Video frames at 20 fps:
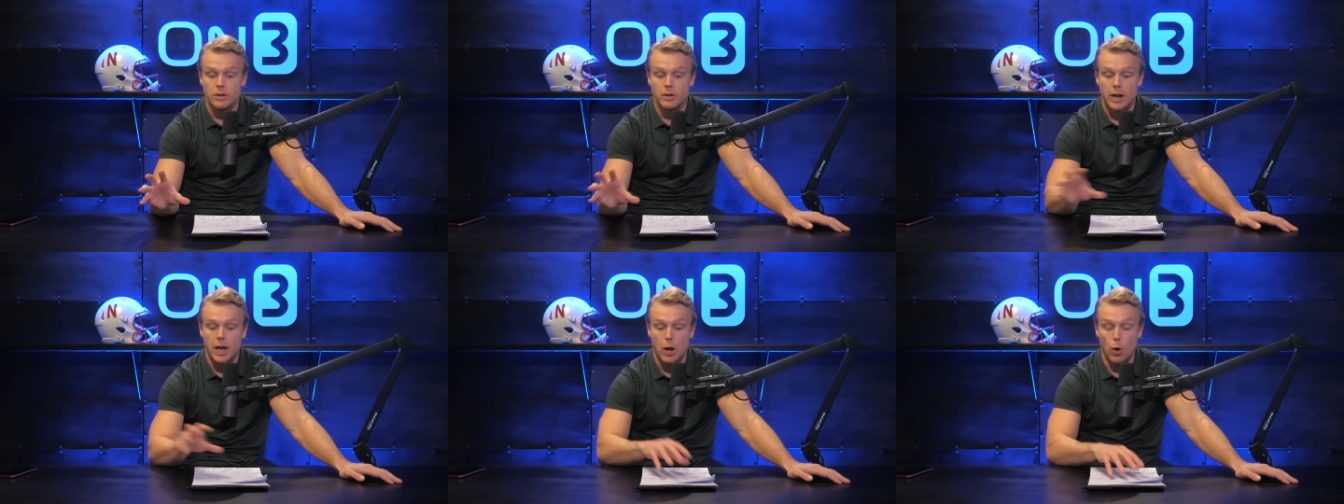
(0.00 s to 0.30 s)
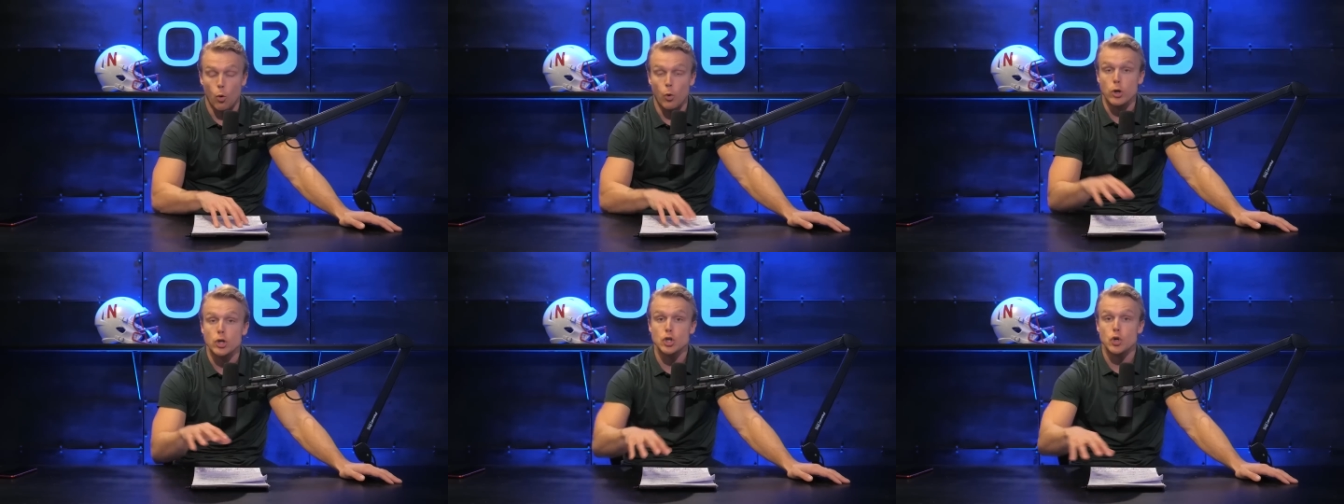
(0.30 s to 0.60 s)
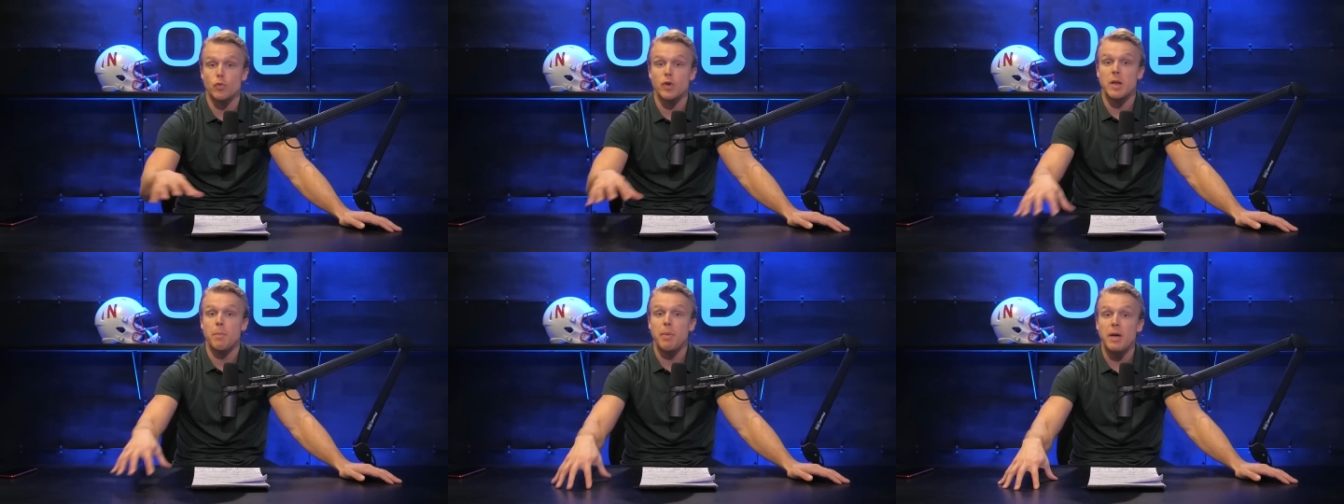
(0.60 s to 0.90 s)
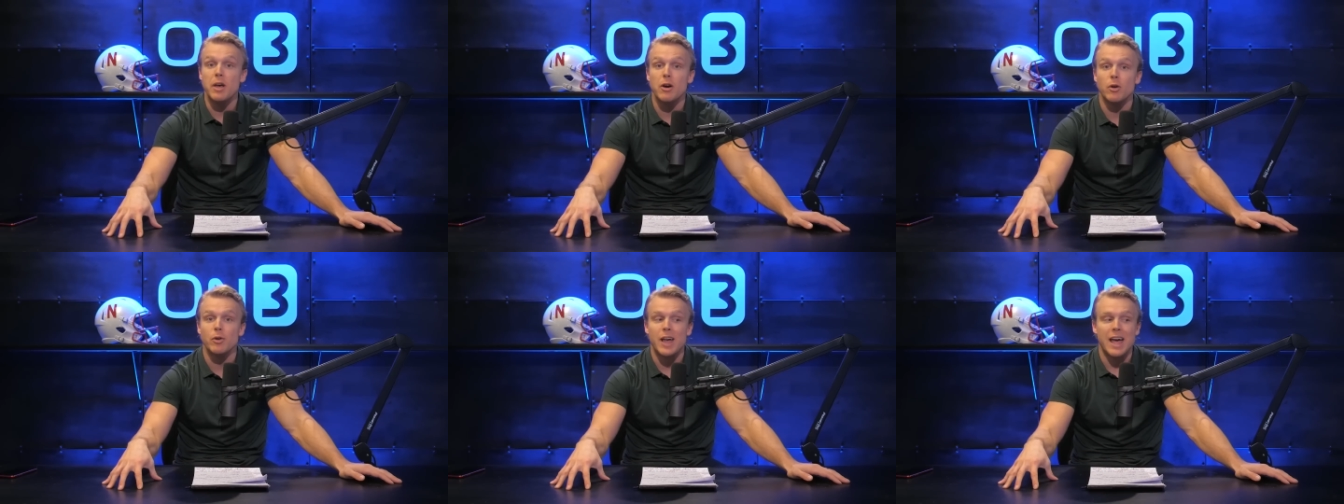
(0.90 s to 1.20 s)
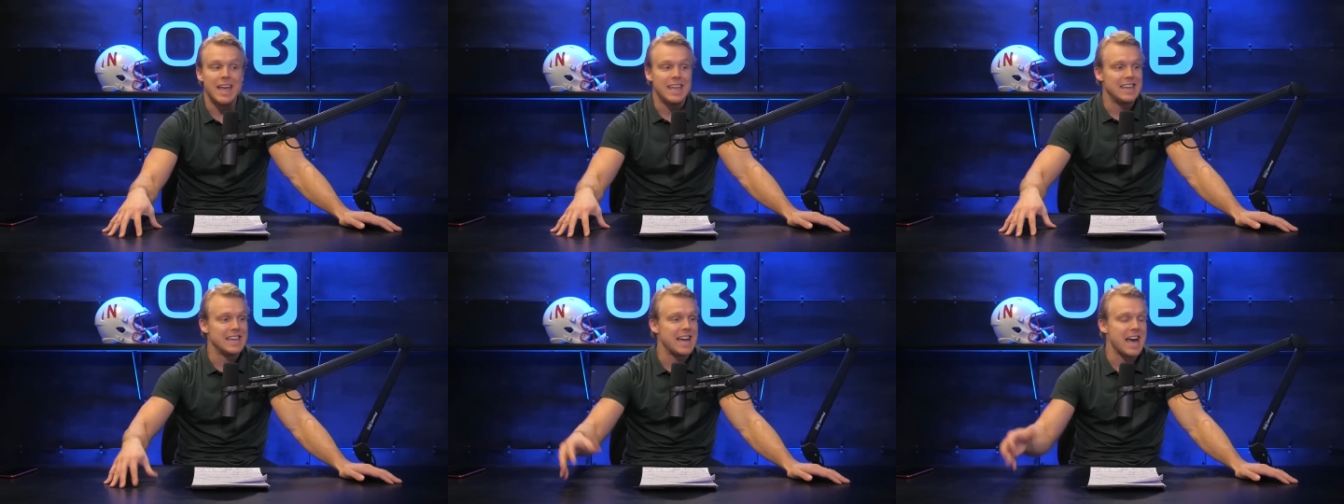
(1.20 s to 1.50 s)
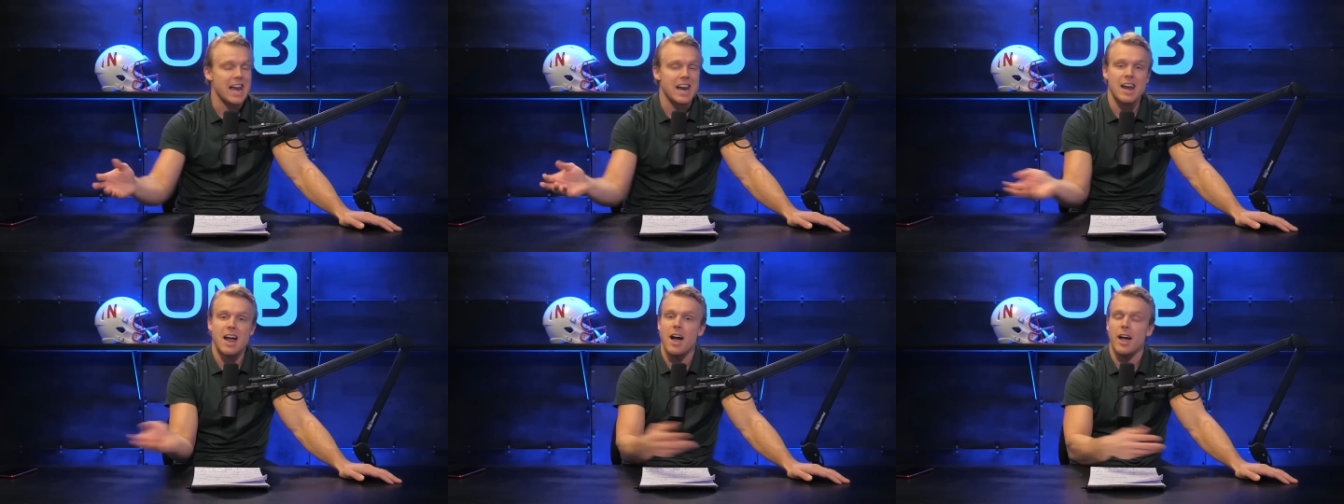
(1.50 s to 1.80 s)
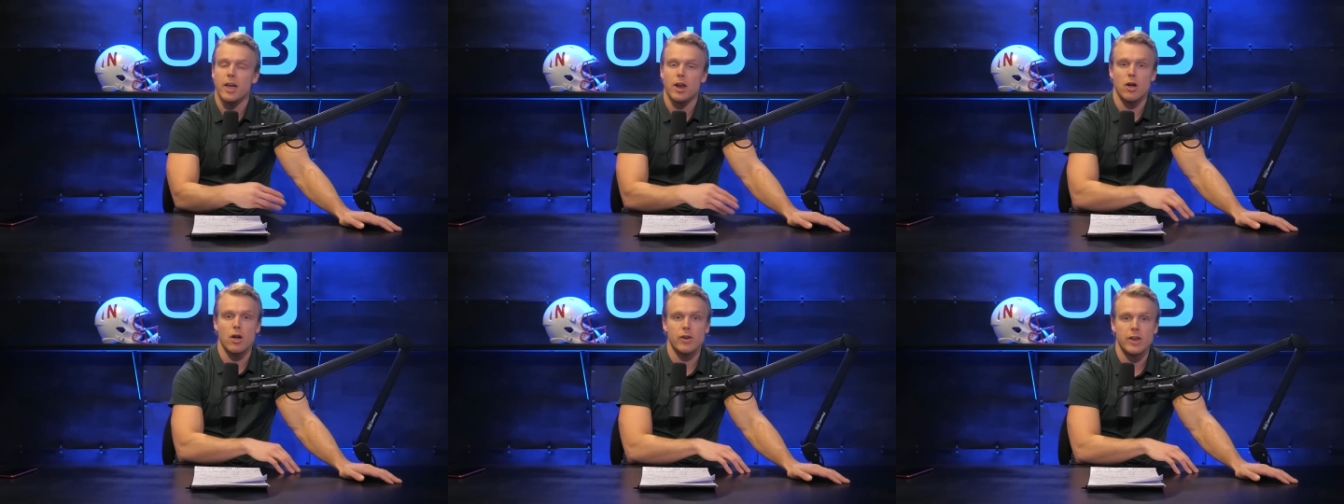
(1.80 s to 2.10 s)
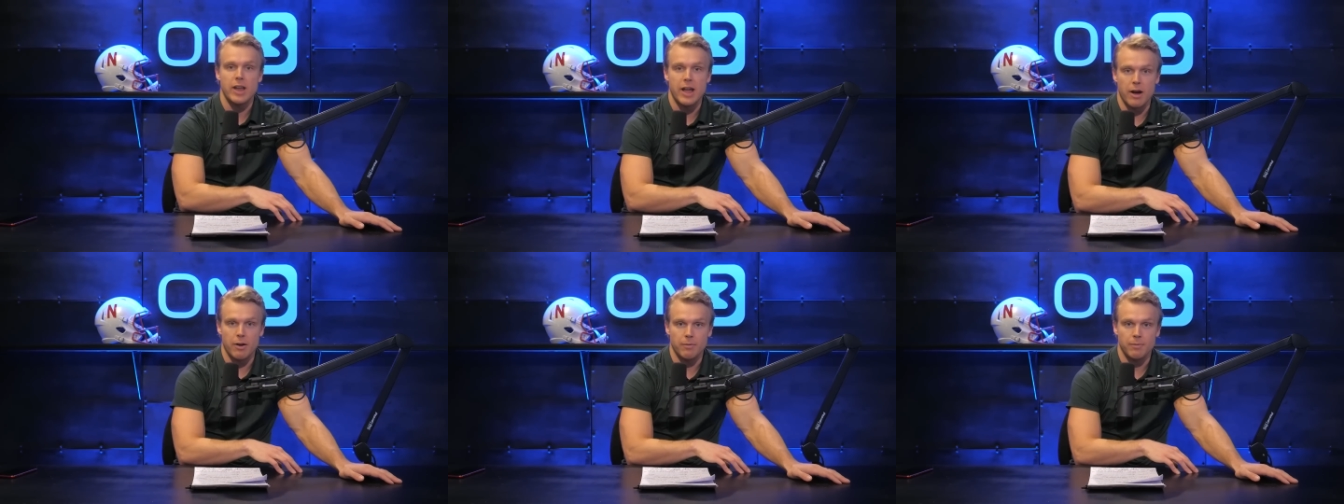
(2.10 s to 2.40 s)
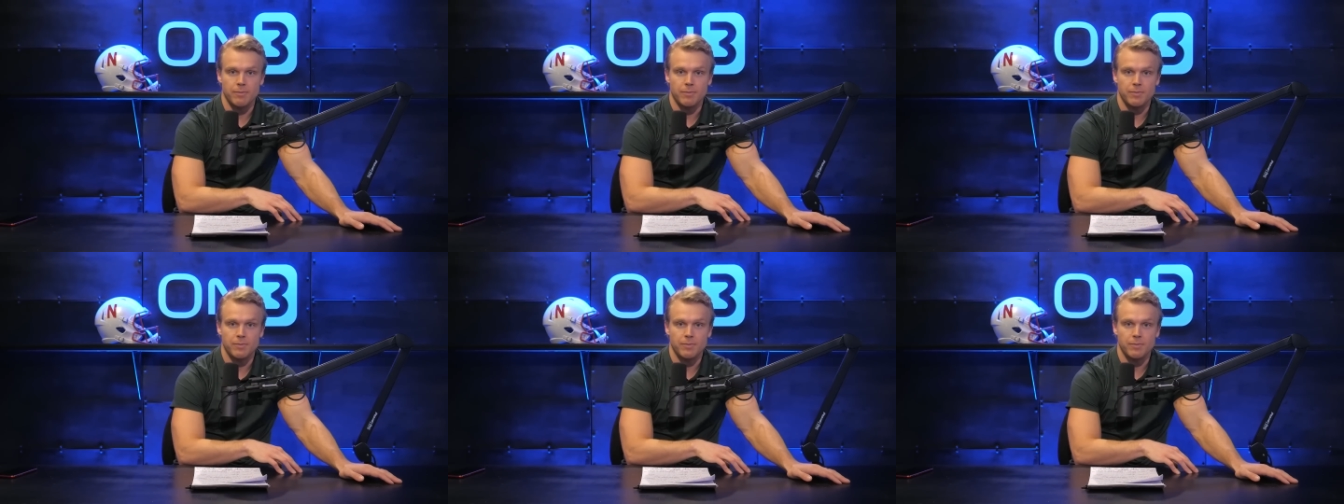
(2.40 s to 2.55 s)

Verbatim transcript: In order to rebuild, you got to knock it all down.